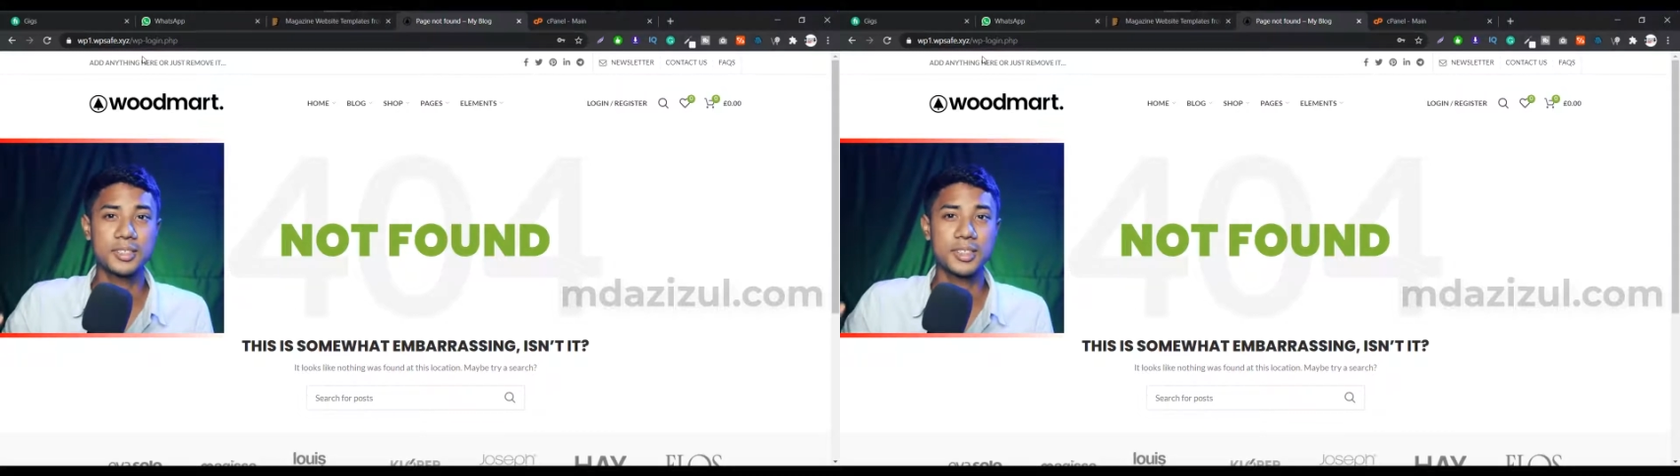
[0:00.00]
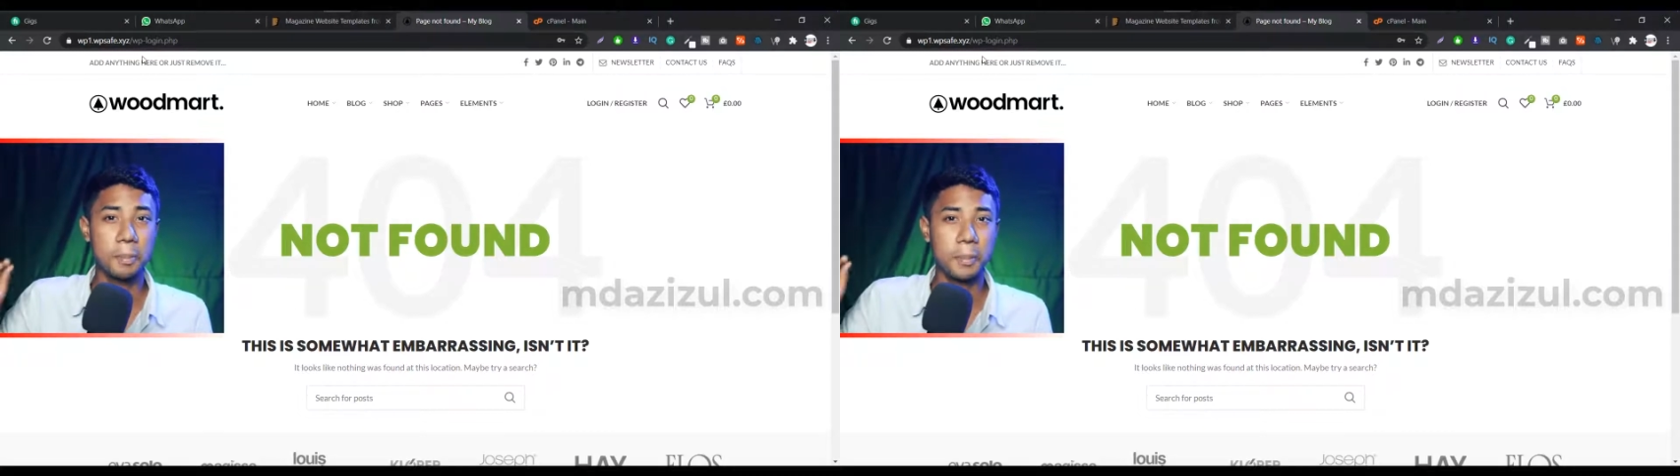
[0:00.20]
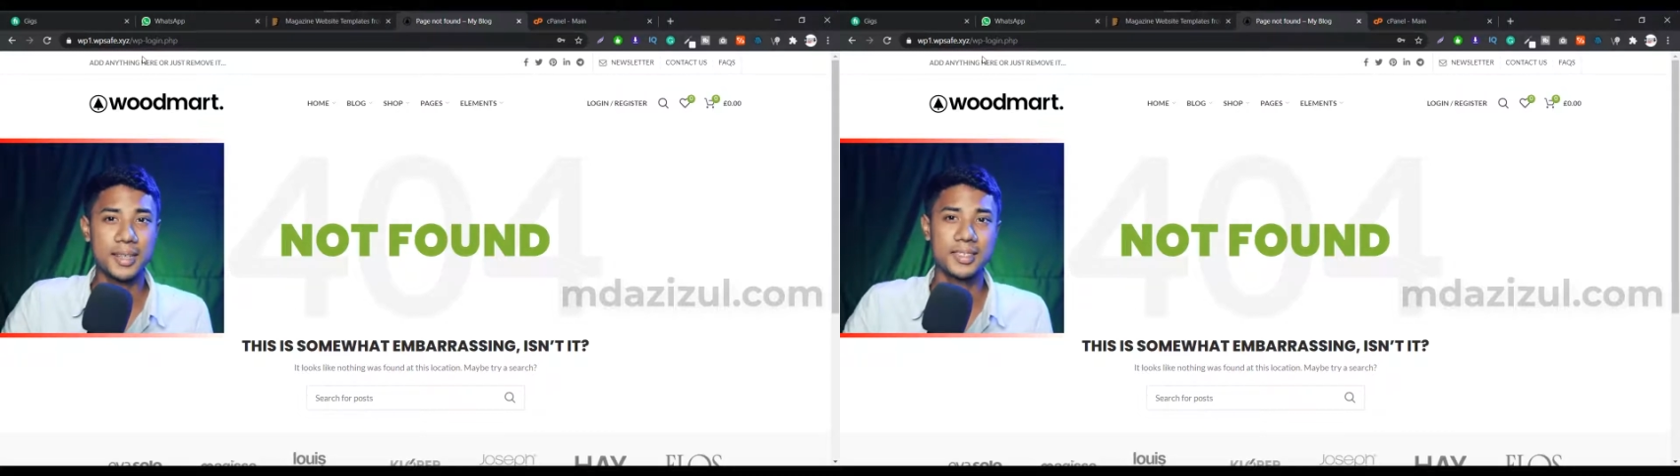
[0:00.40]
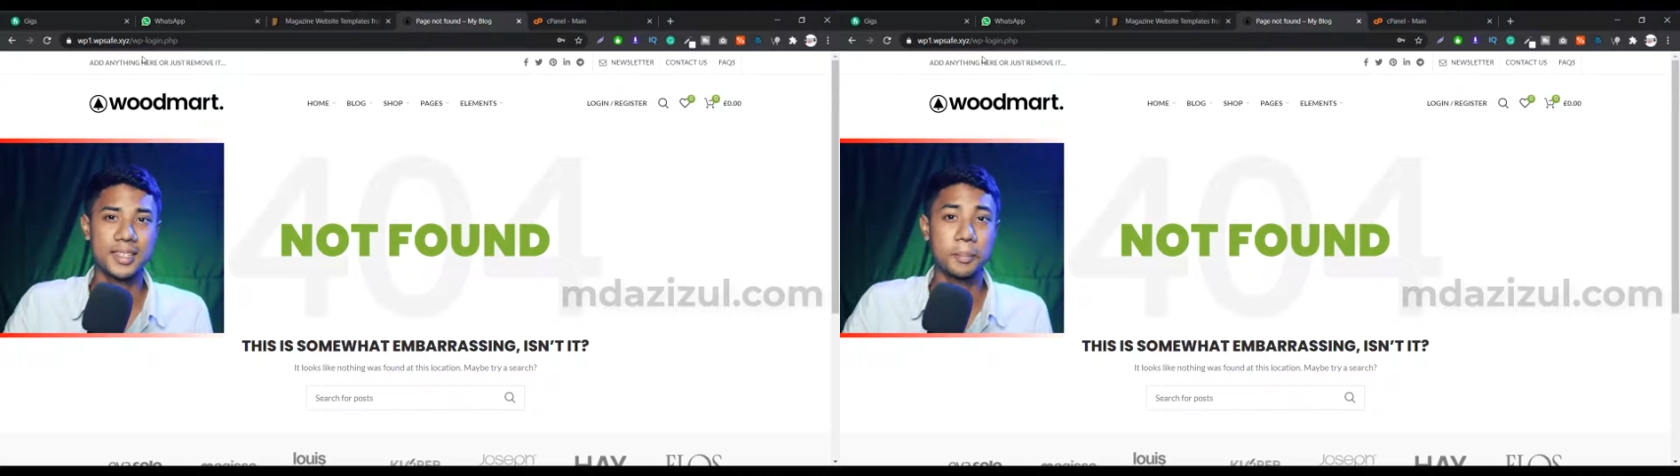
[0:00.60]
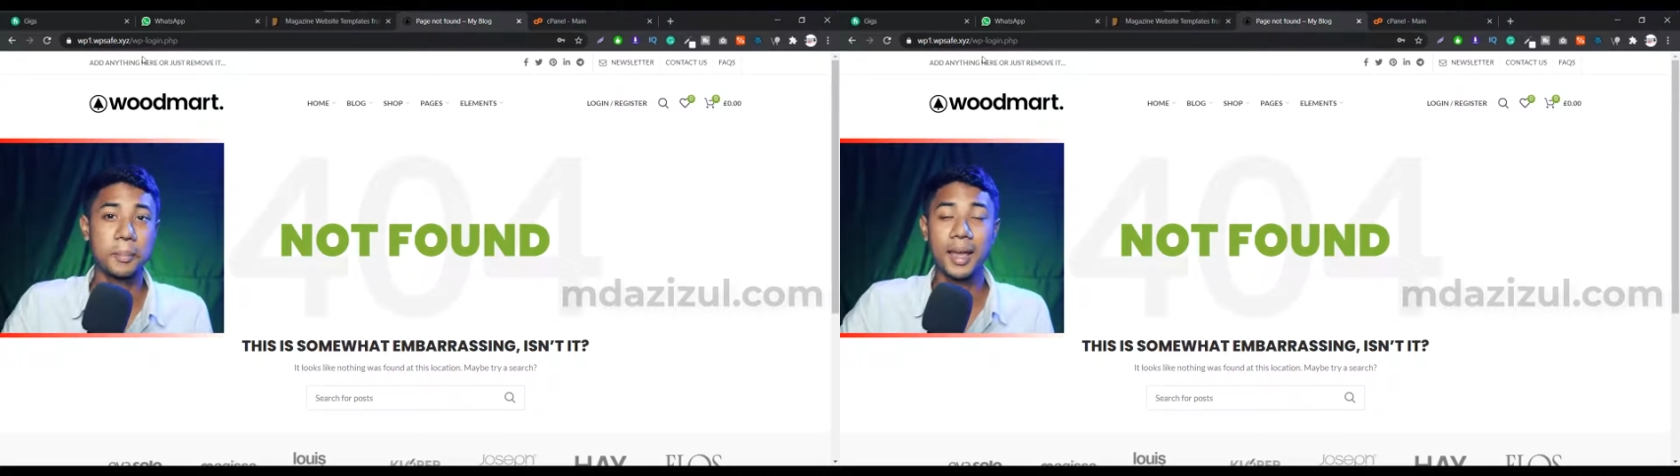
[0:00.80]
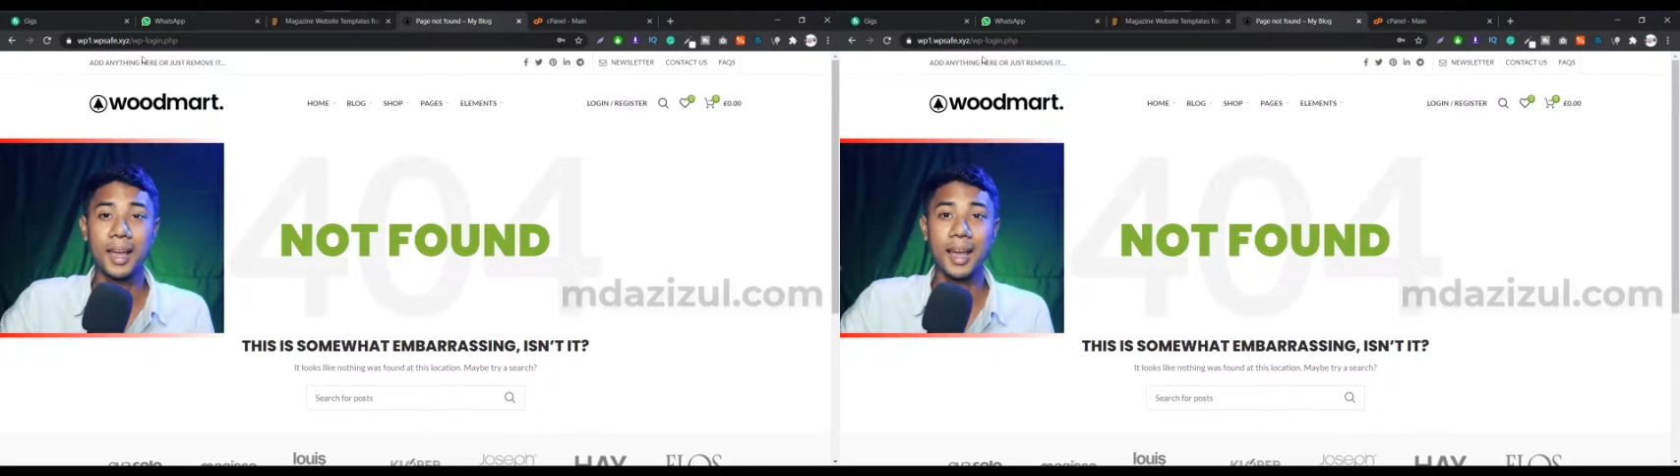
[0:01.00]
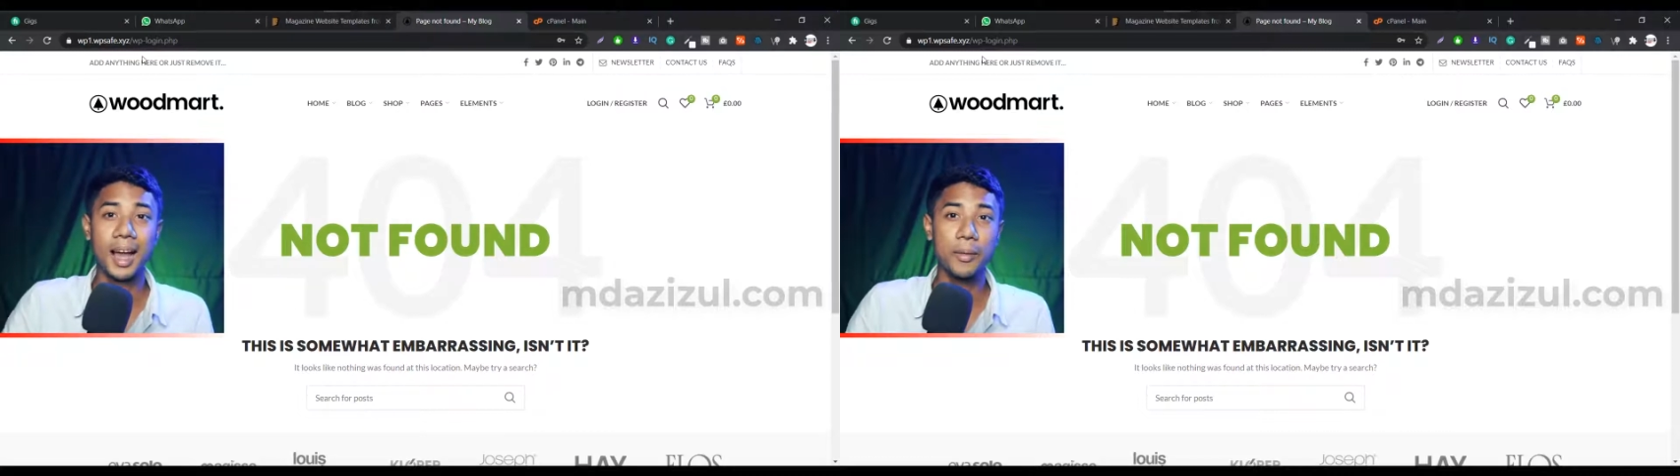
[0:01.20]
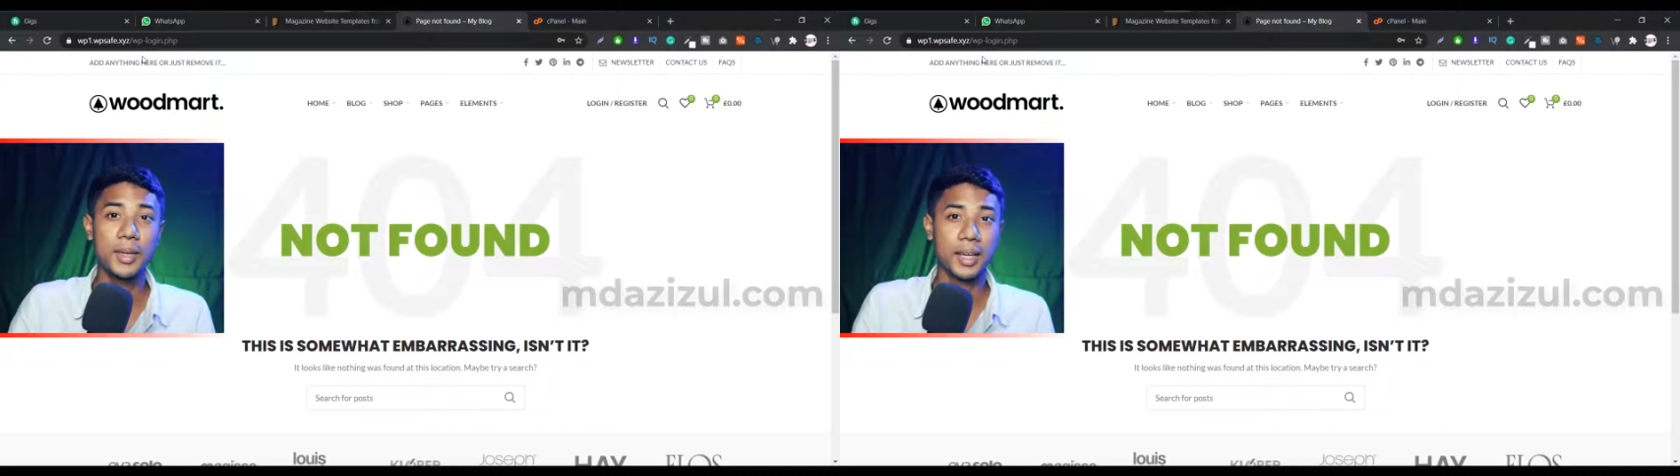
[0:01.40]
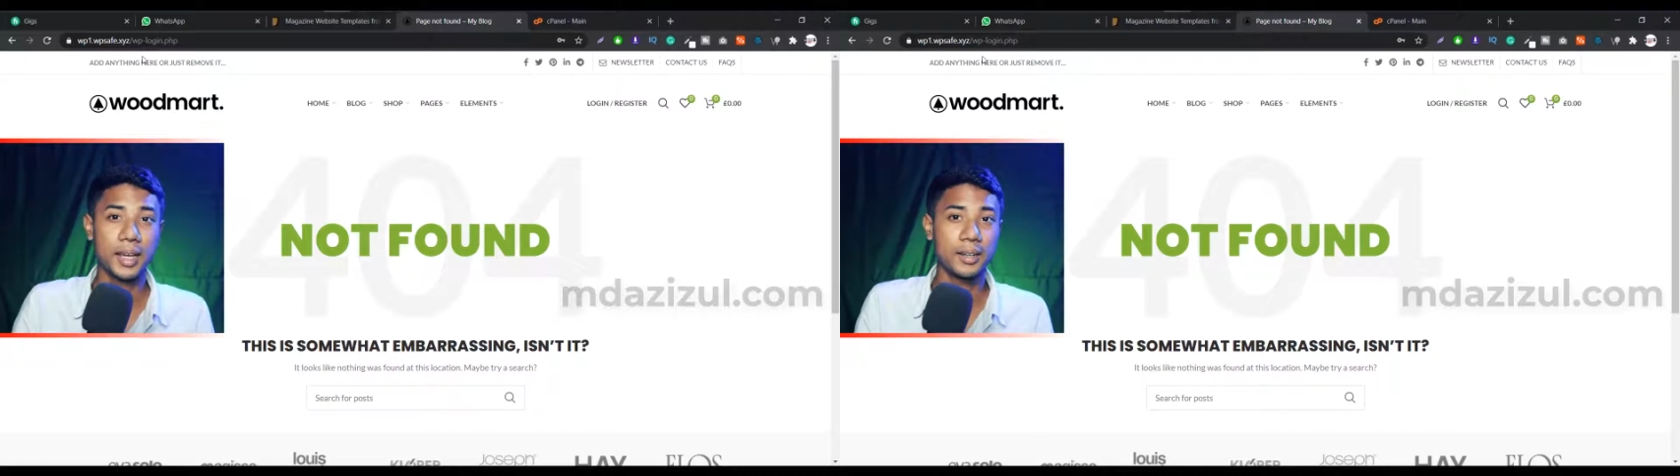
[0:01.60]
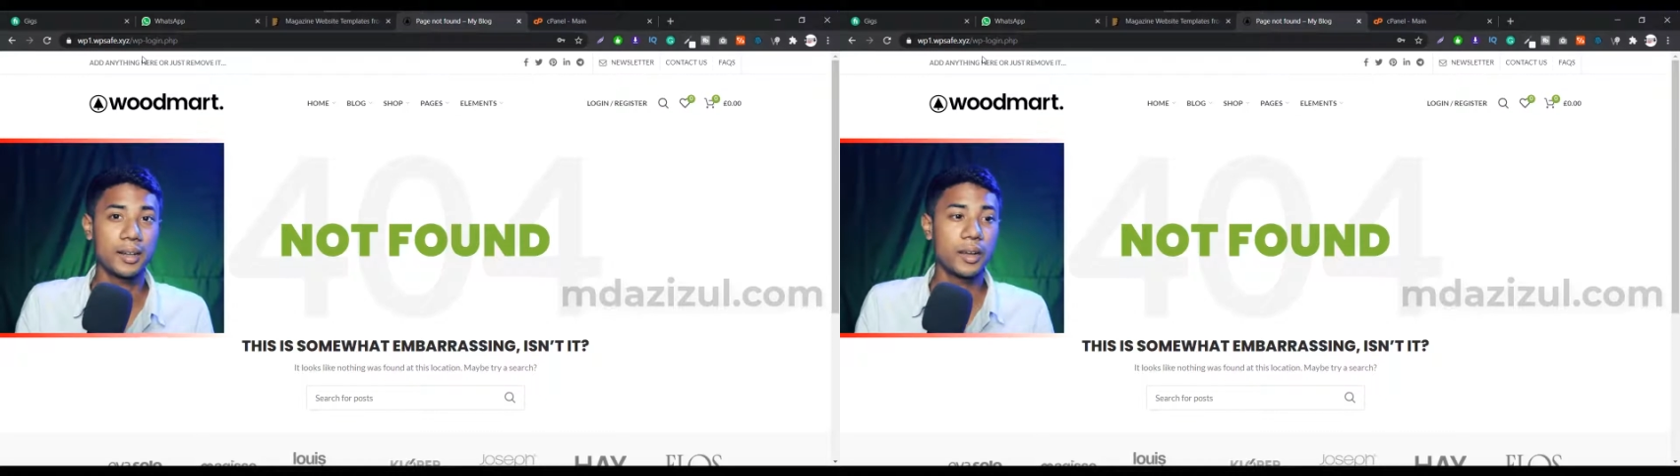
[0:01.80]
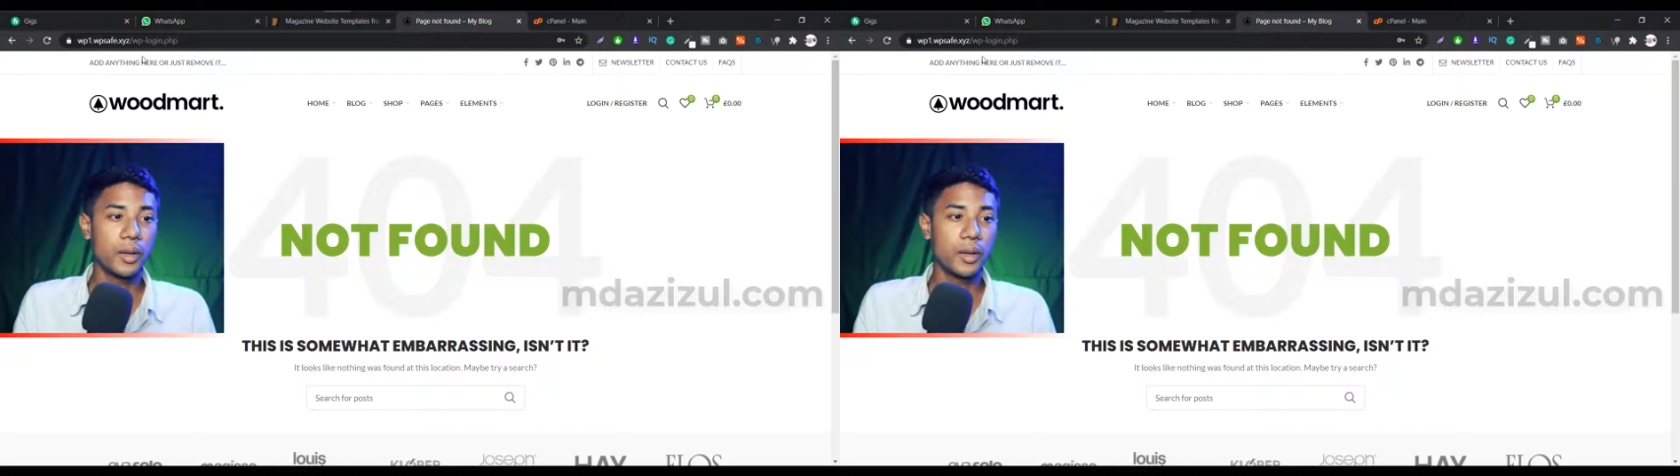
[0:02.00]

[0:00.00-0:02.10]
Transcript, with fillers: step by step how you can